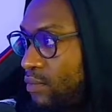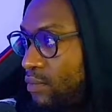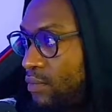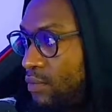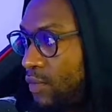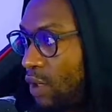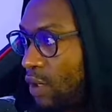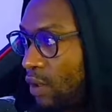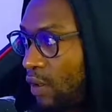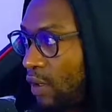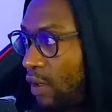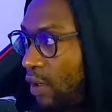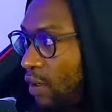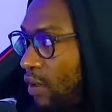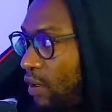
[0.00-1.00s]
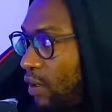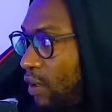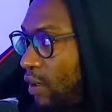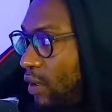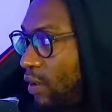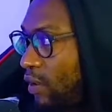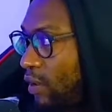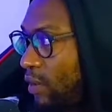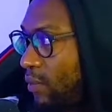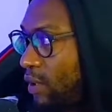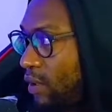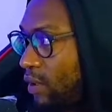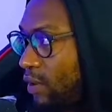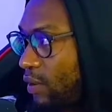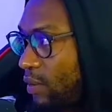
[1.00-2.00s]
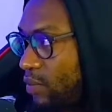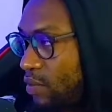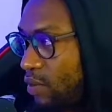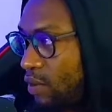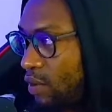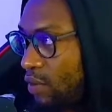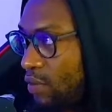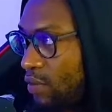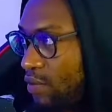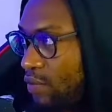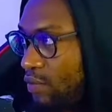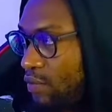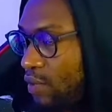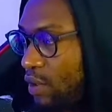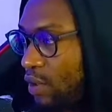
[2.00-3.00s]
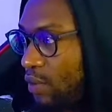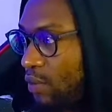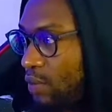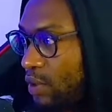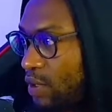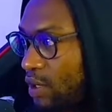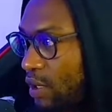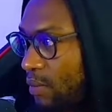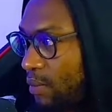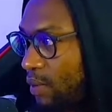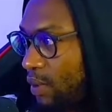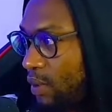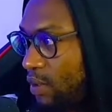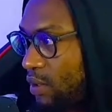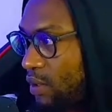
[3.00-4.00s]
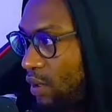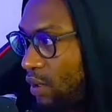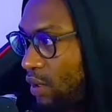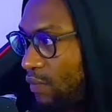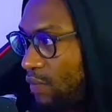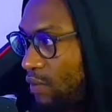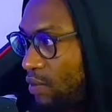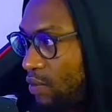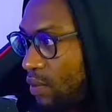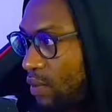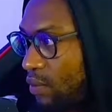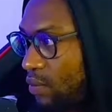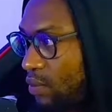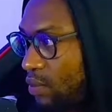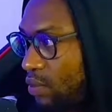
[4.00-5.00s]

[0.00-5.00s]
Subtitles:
Okay, let me tell him to call through WhatsApp. Let's see if this one would